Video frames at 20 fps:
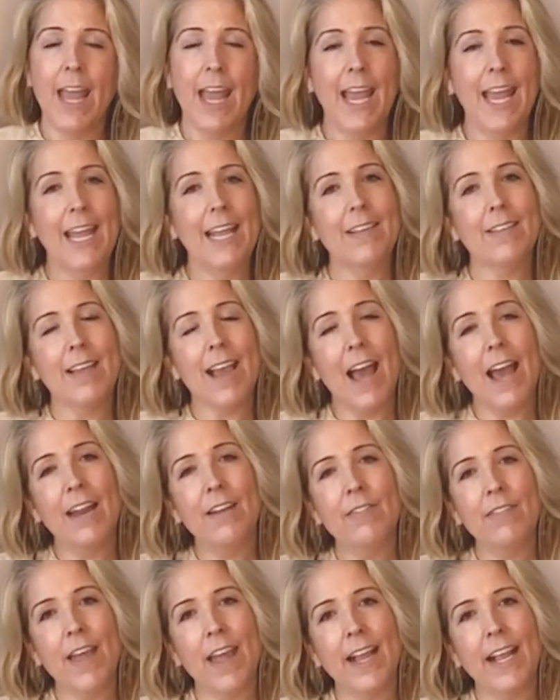It's kind of
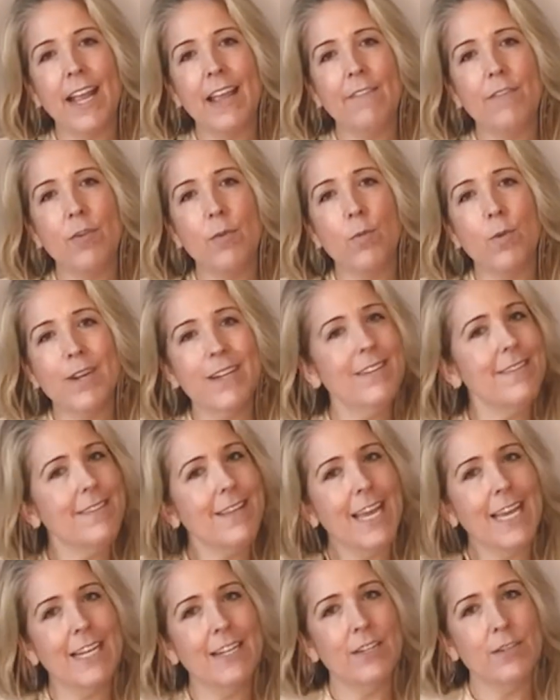like if you wouldn't say
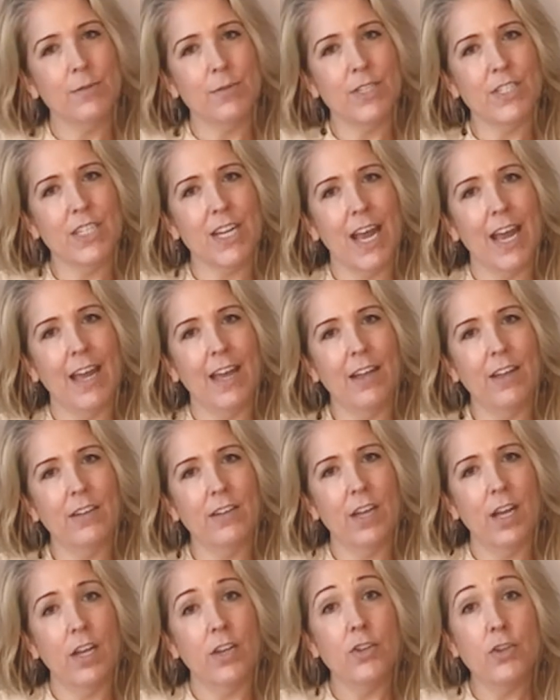it to a child,
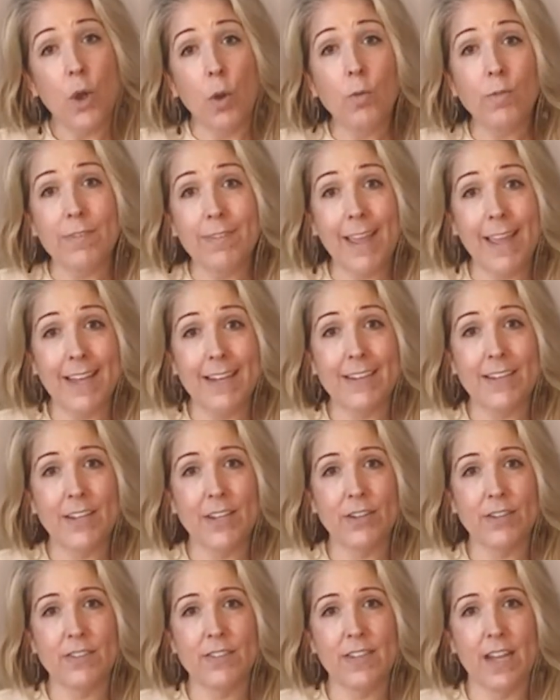don't say it to
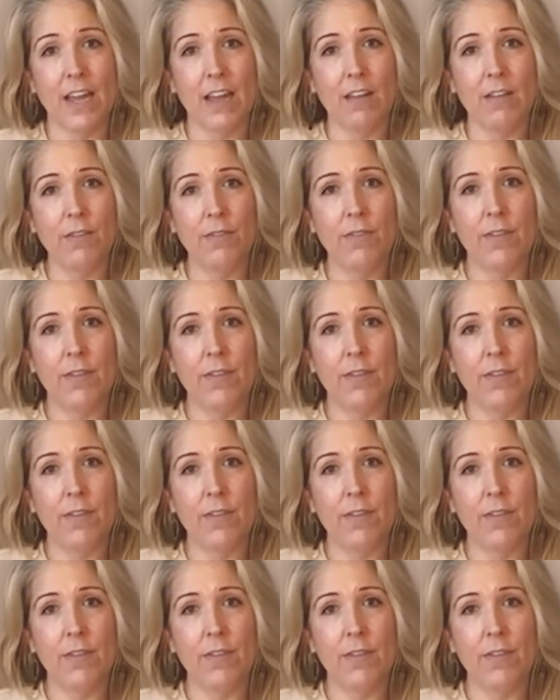yourself.